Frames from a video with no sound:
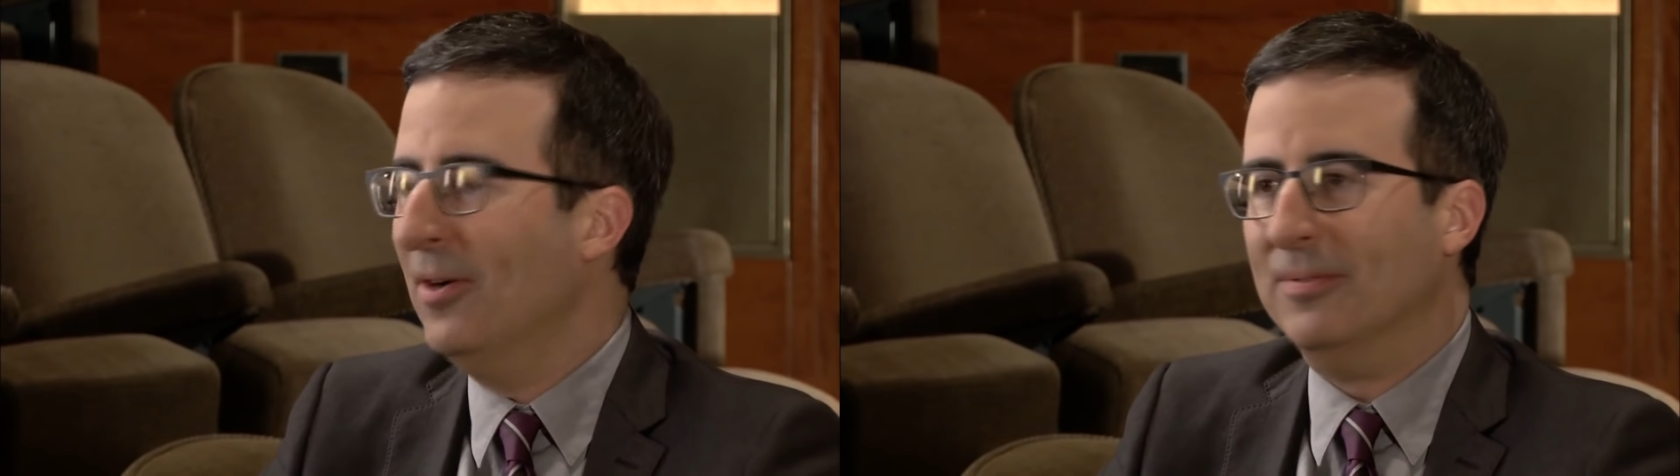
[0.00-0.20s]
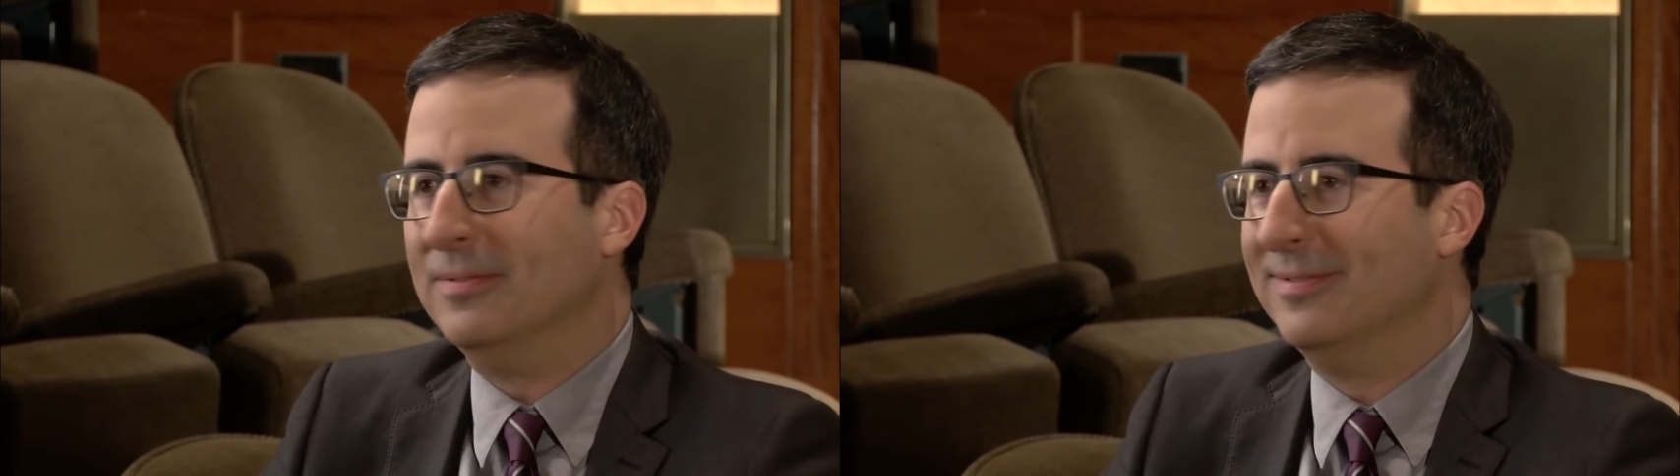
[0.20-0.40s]

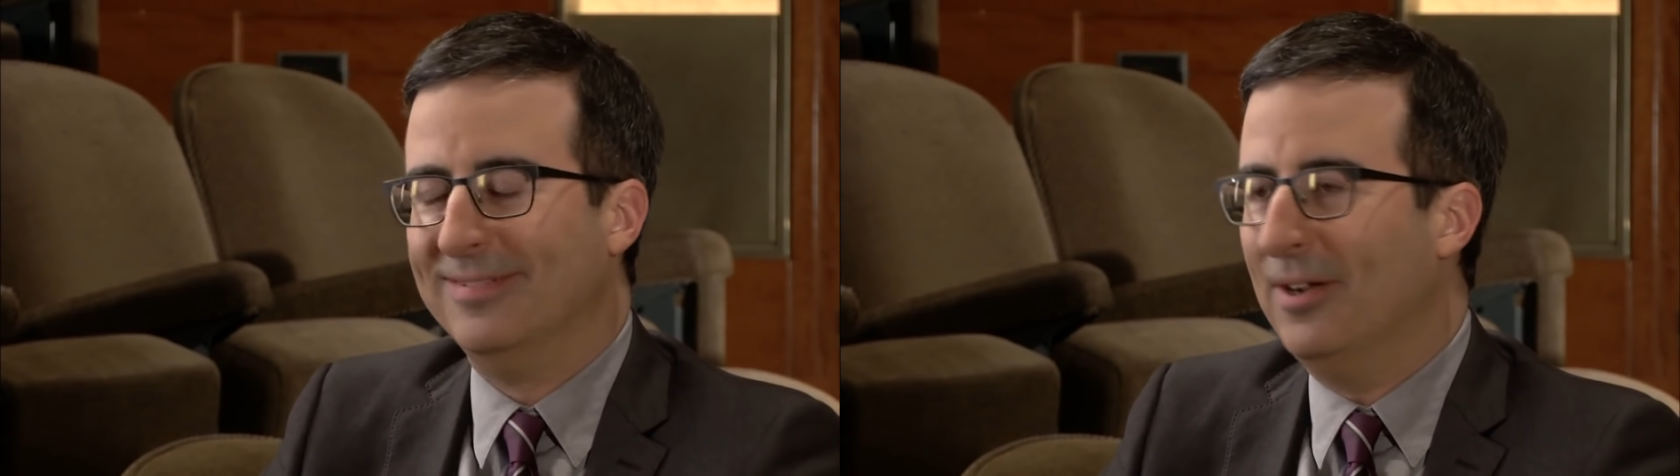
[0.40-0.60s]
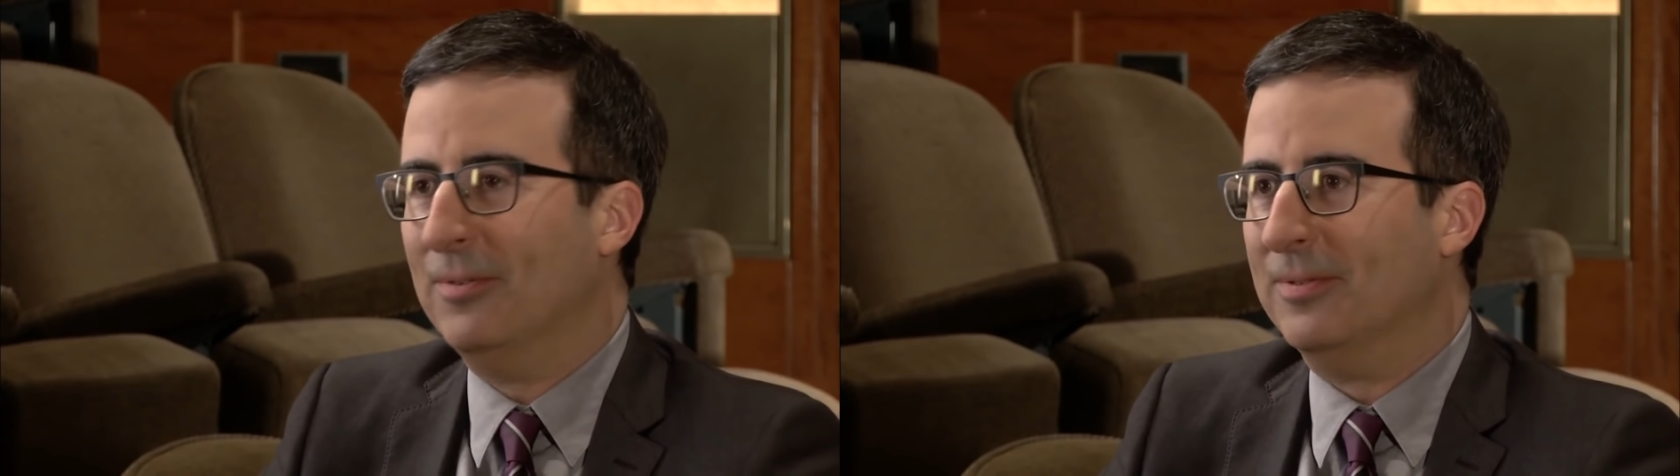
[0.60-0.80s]
No.
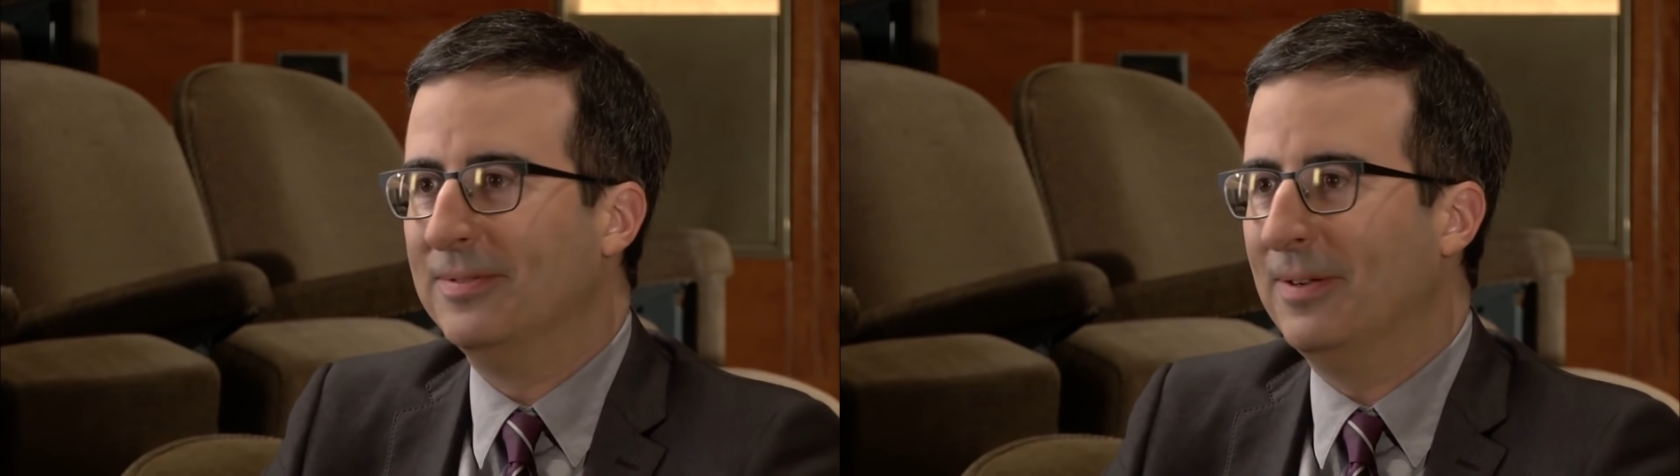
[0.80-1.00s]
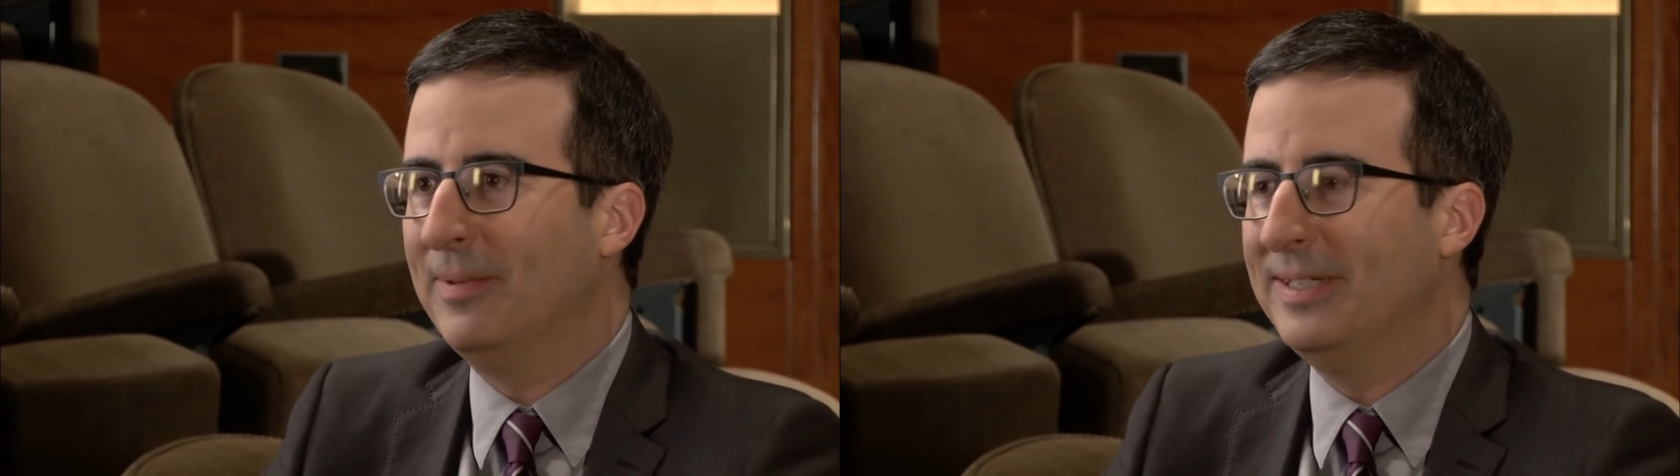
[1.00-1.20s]

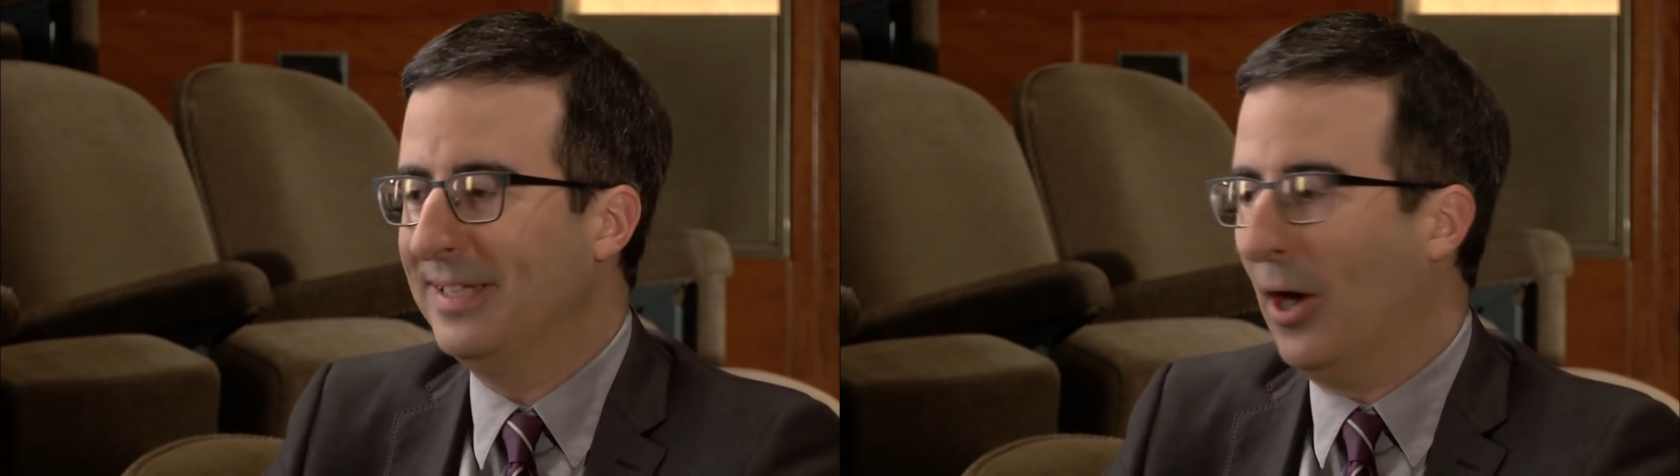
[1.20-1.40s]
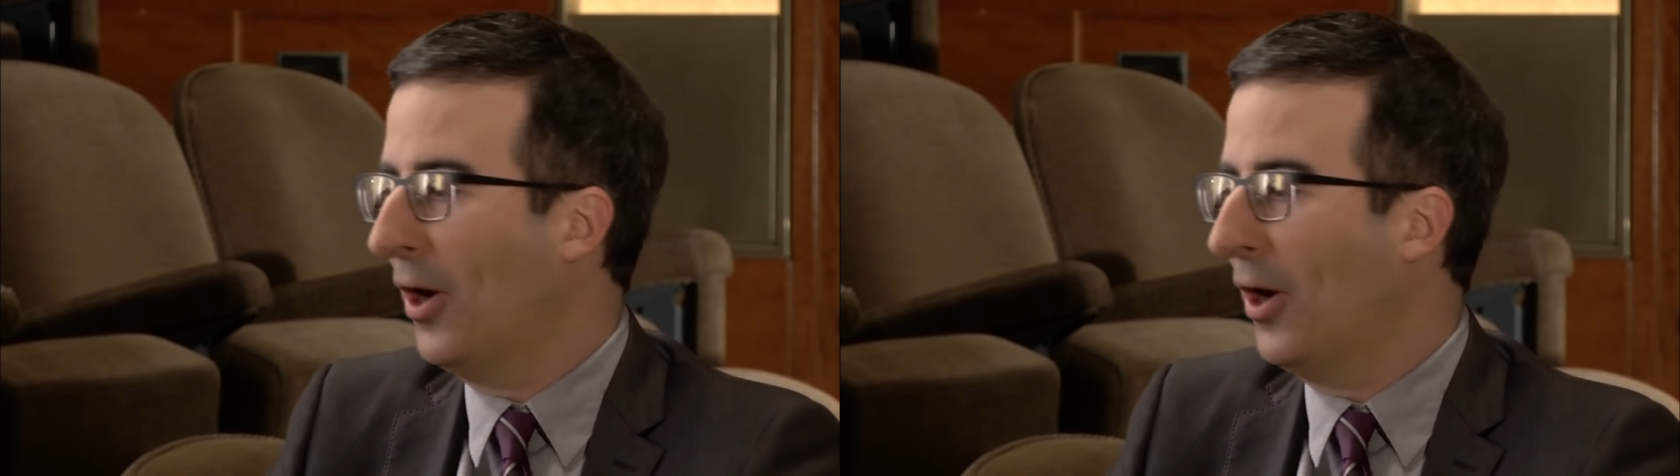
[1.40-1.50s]
I mean,